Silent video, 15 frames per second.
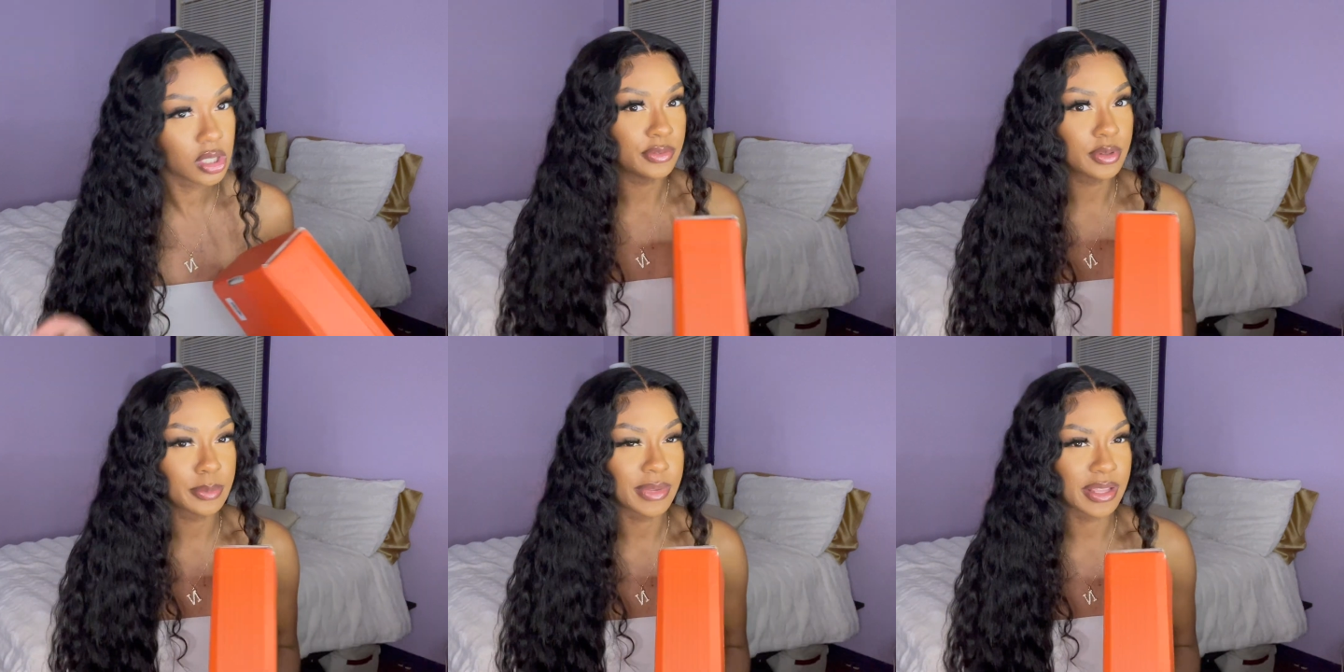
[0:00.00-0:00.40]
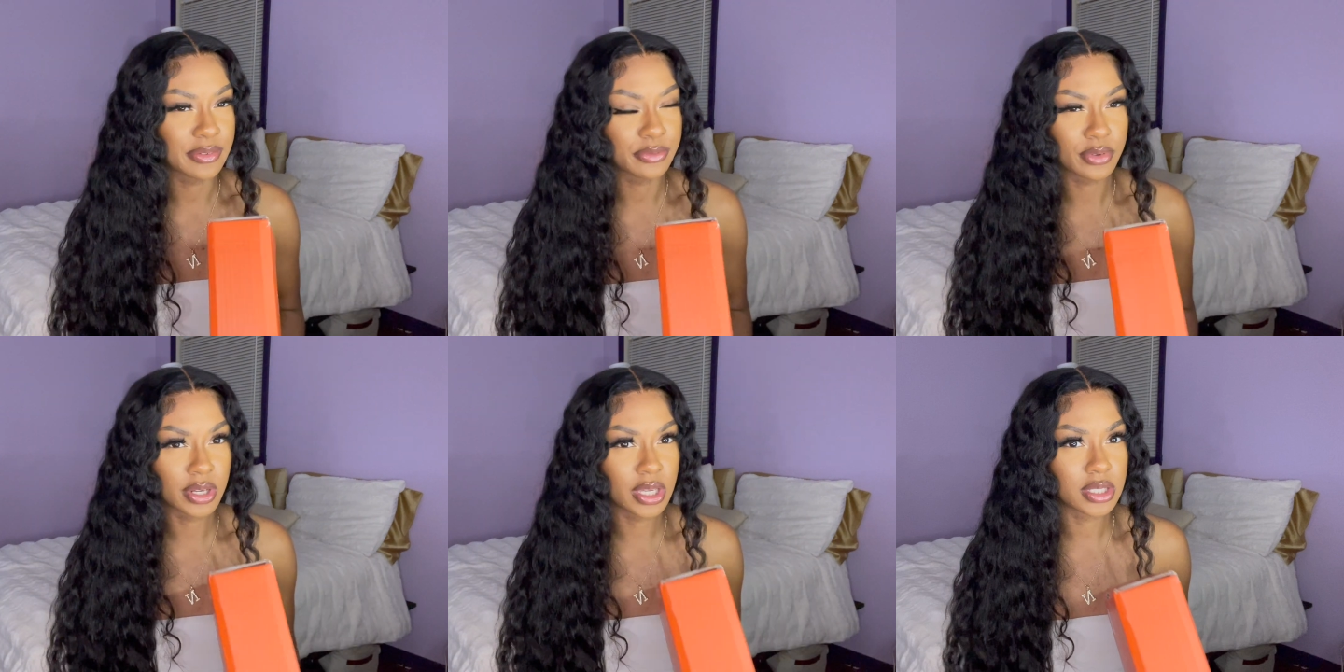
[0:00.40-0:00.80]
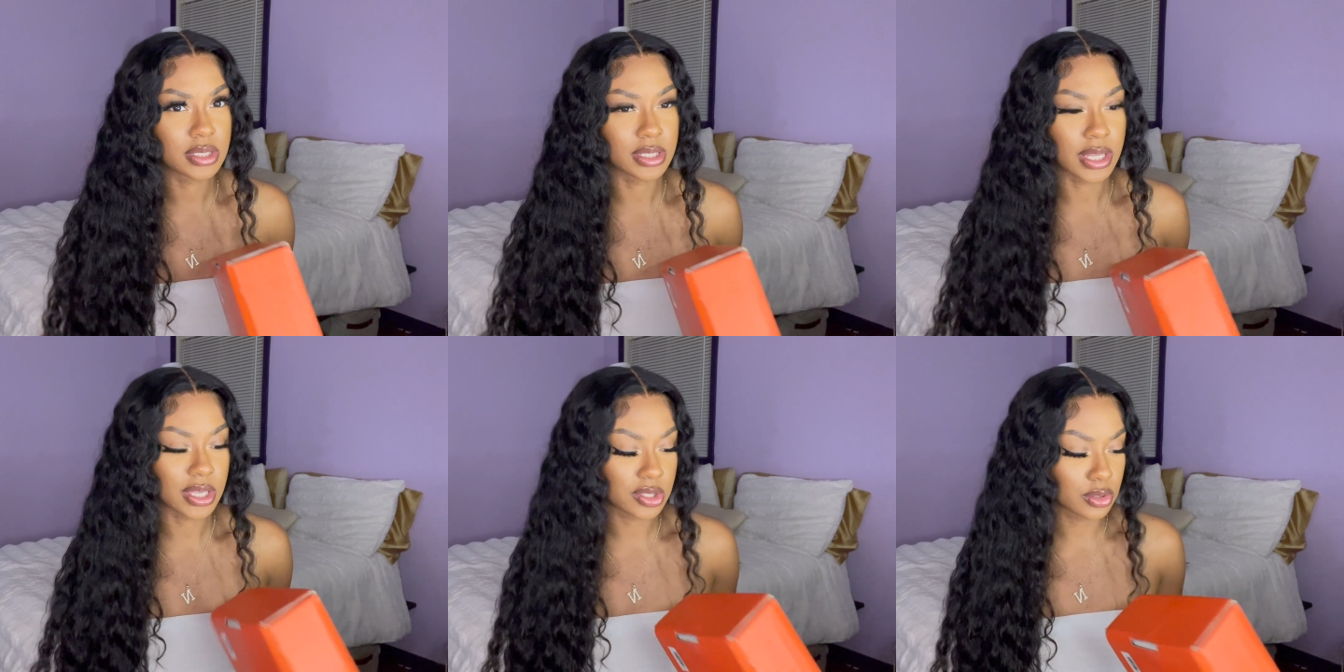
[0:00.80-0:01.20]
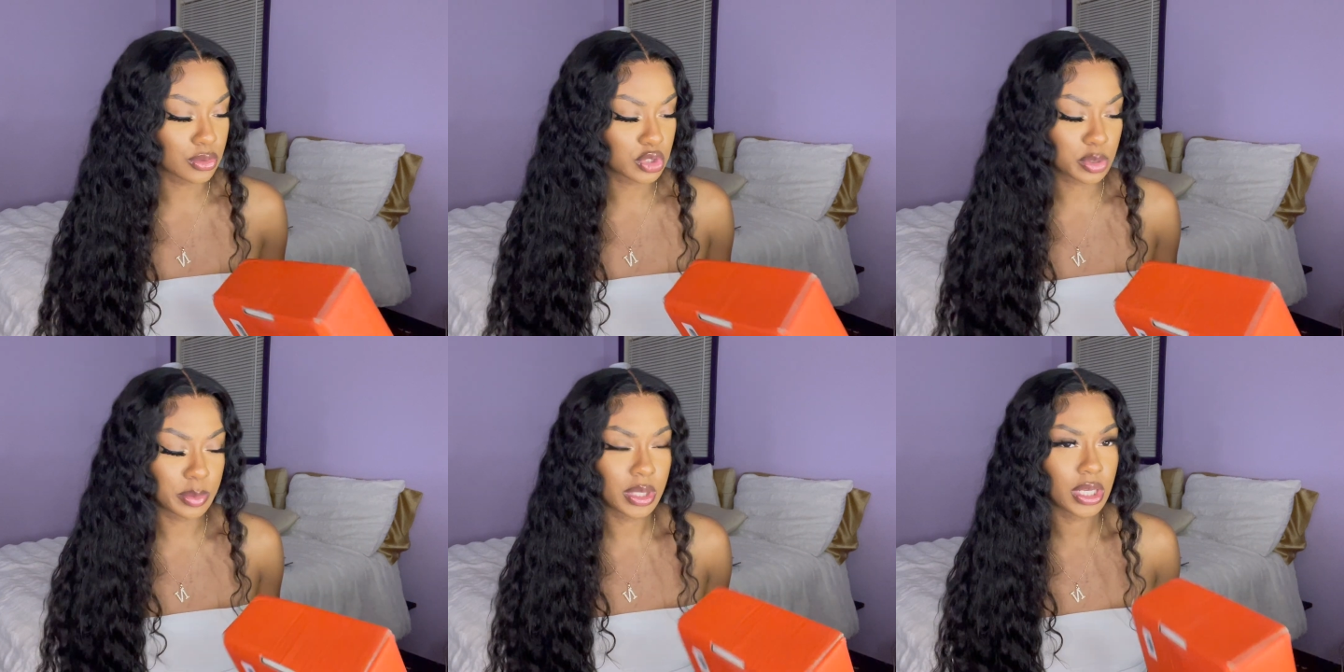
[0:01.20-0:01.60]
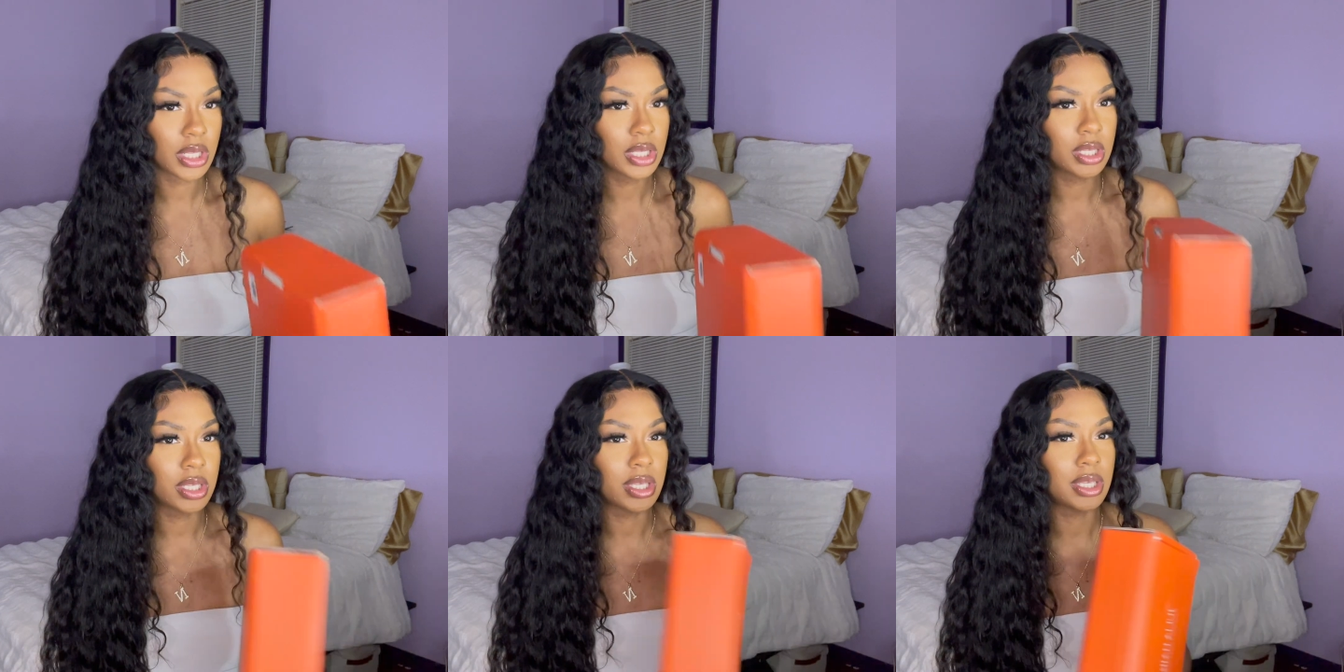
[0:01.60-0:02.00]
from like friends and like social
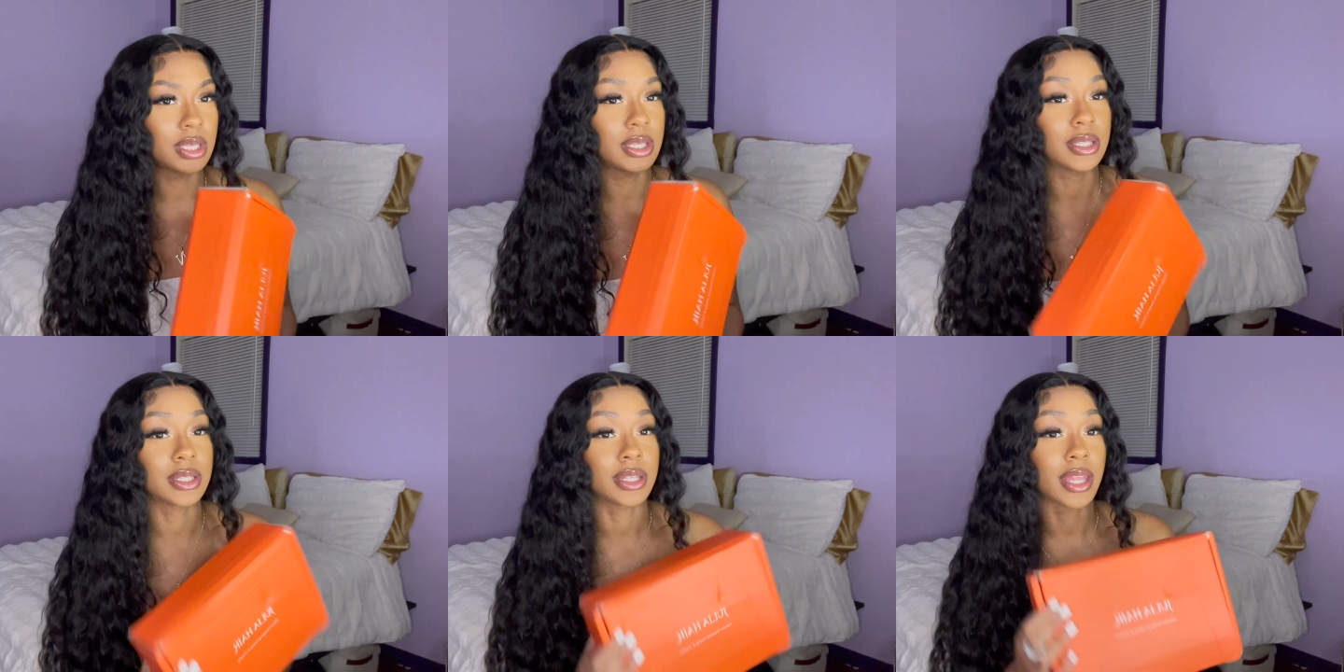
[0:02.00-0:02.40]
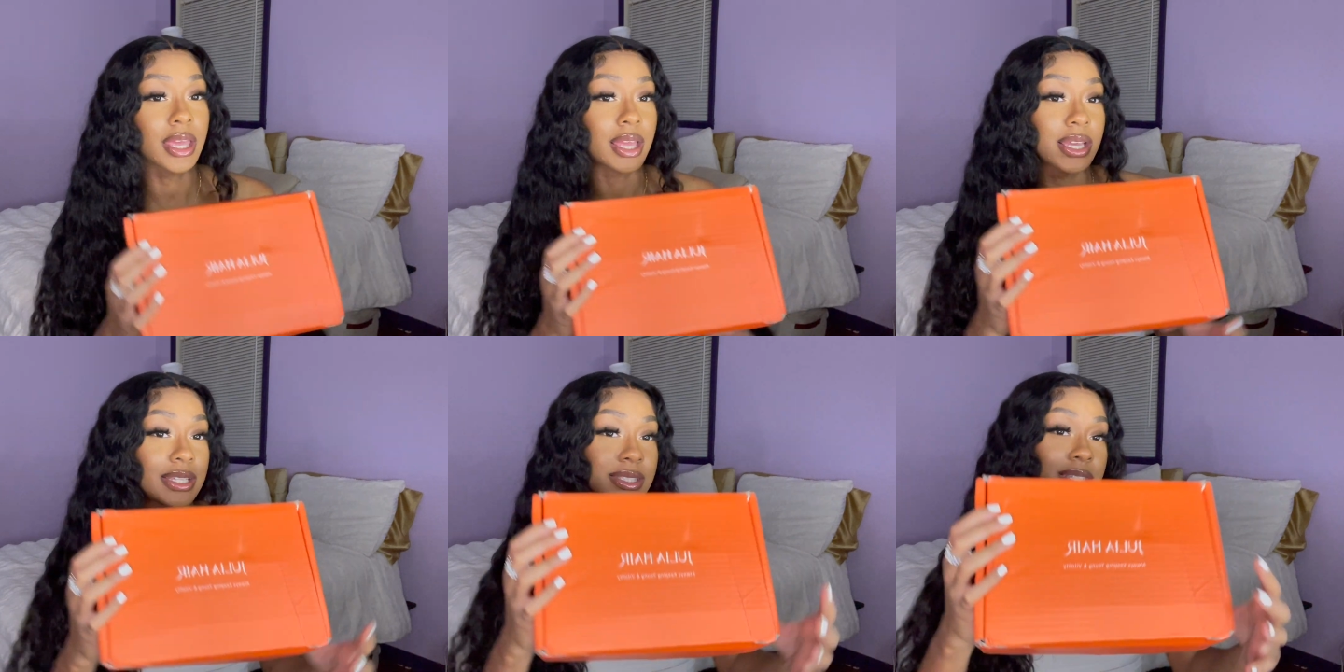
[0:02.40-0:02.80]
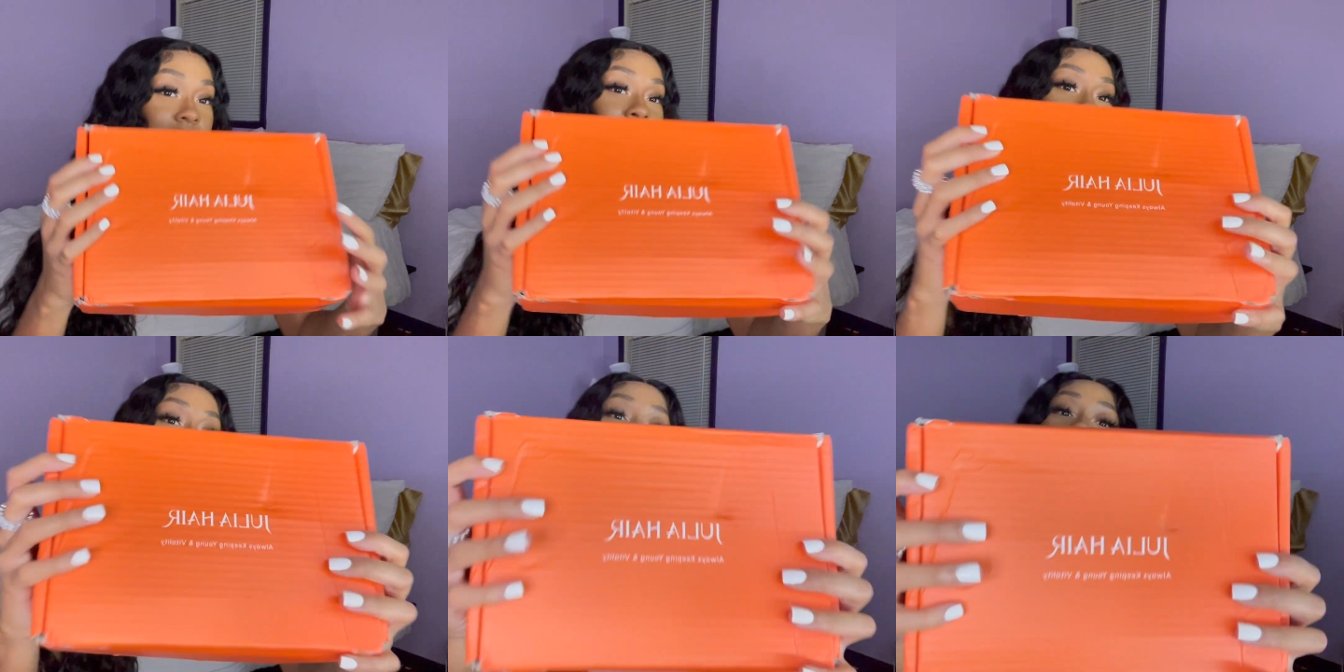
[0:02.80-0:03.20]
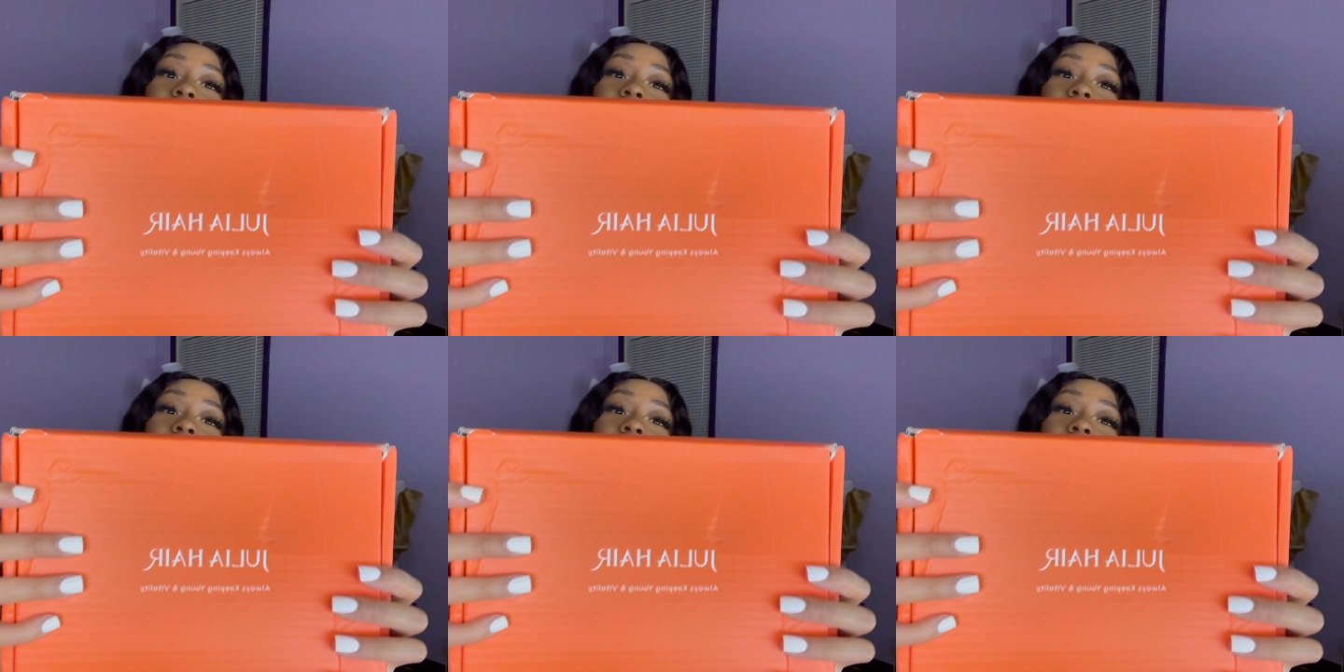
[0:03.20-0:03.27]
media, and like I said,